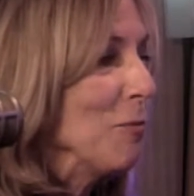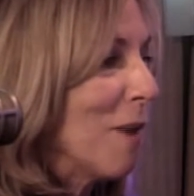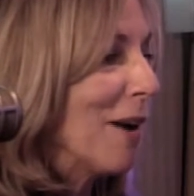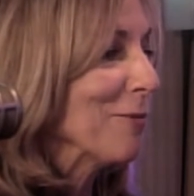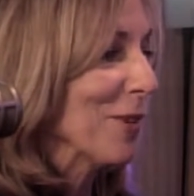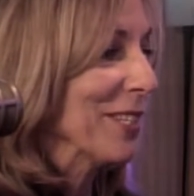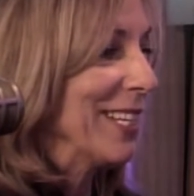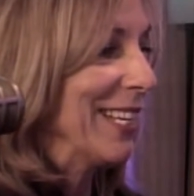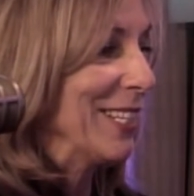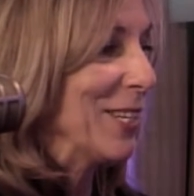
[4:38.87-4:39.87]
You might want
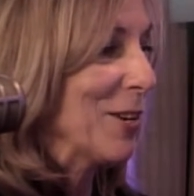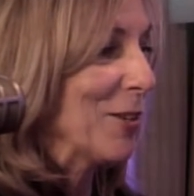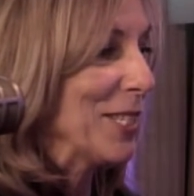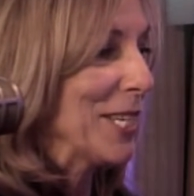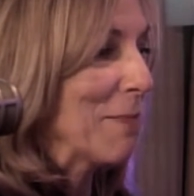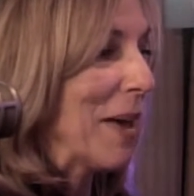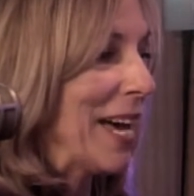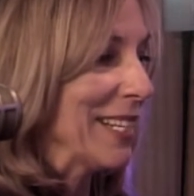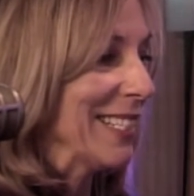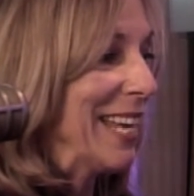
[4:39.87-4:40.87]
to you know step
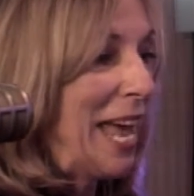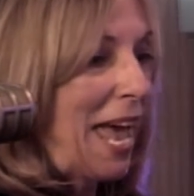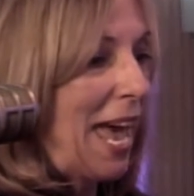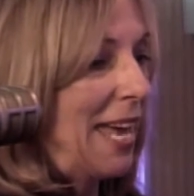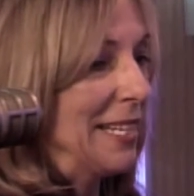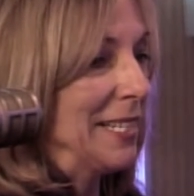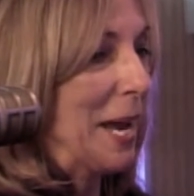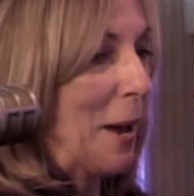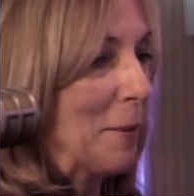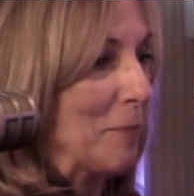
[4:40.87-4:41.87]
out and and
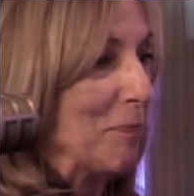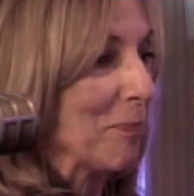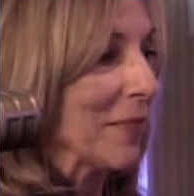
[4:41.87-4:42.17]
um,